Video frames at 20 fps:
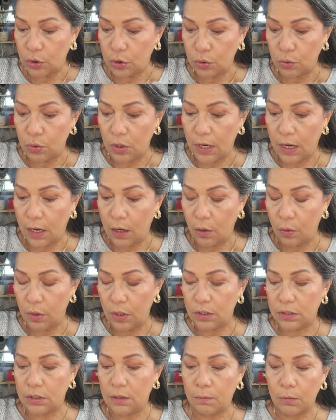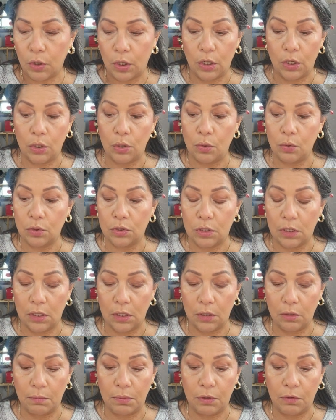do now is I'm going to use a
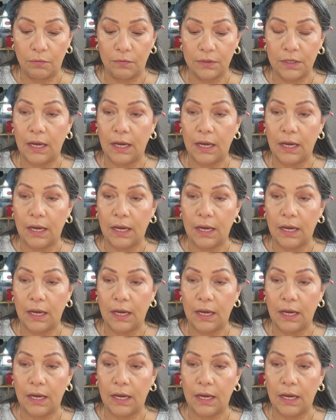little bit of